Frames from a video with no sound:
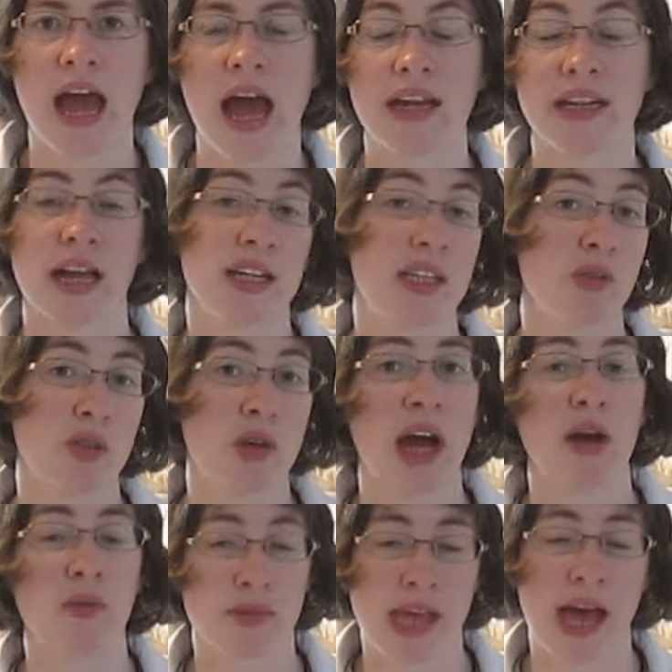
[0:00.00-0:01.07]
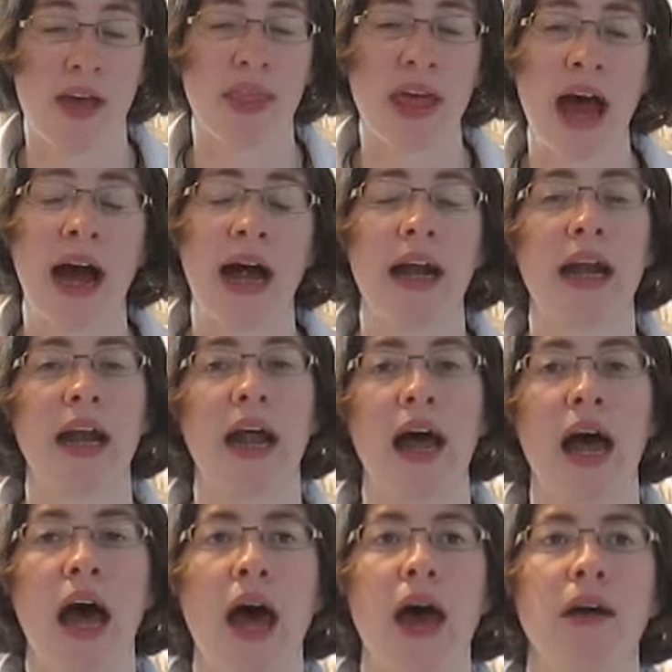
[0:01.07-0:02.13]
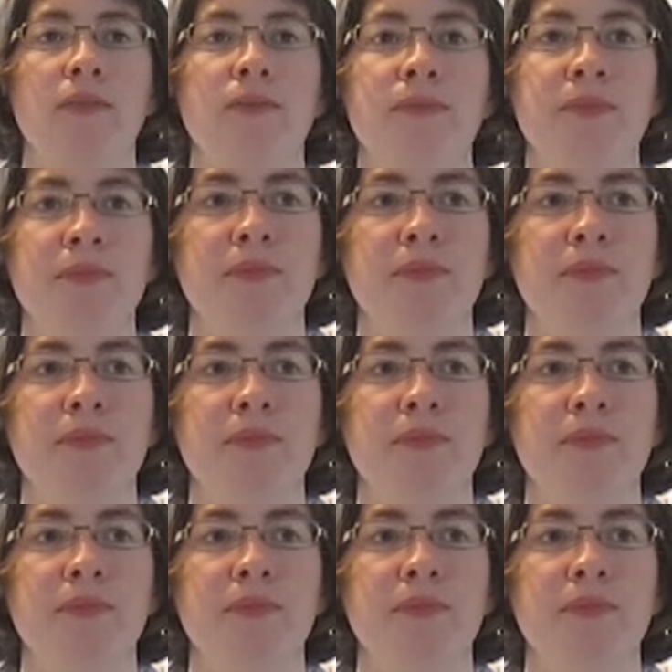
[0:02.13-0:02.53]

and she was quite upset at that. And